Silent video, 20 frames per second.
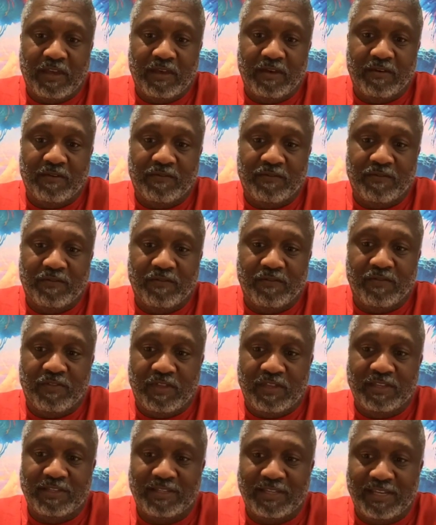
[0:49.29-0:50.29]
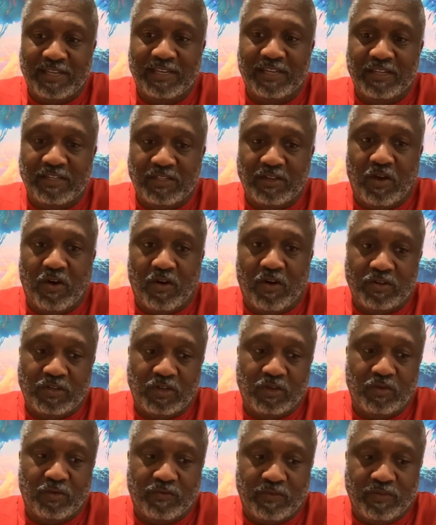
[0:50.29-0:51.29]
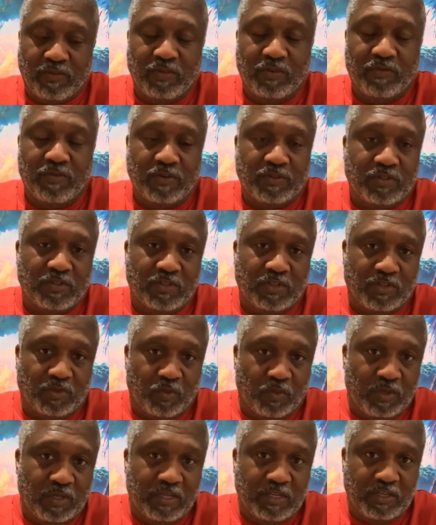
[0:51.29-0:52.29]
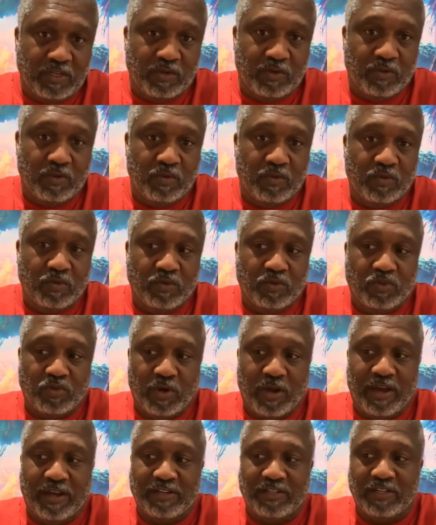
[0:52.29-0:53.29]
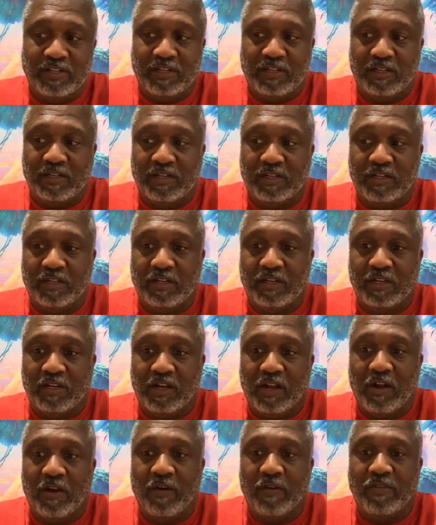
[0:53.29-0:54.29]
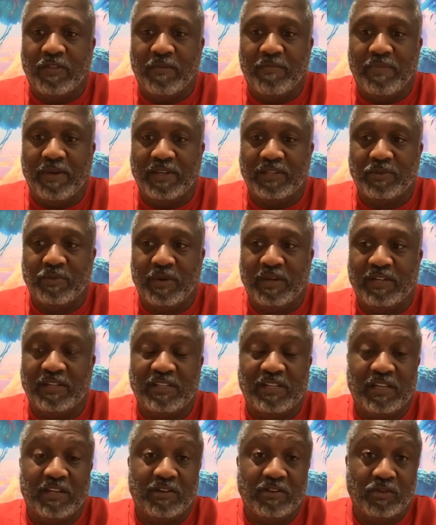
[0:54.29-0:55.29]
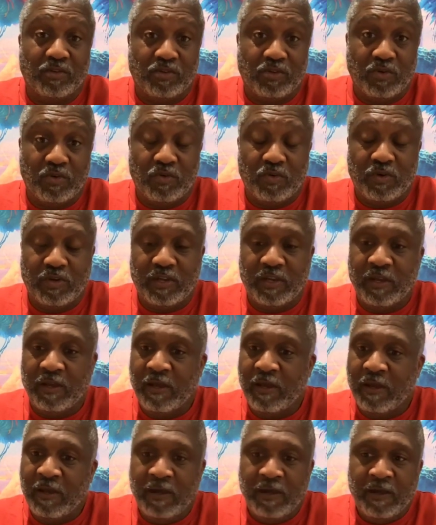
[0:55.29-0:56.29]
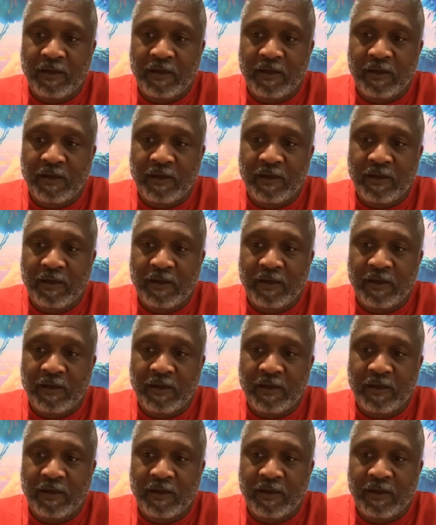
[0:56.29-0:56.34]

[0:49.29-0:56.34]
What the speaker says: if this is all you, if the universe is just really you trying to learn the best way to tell your story,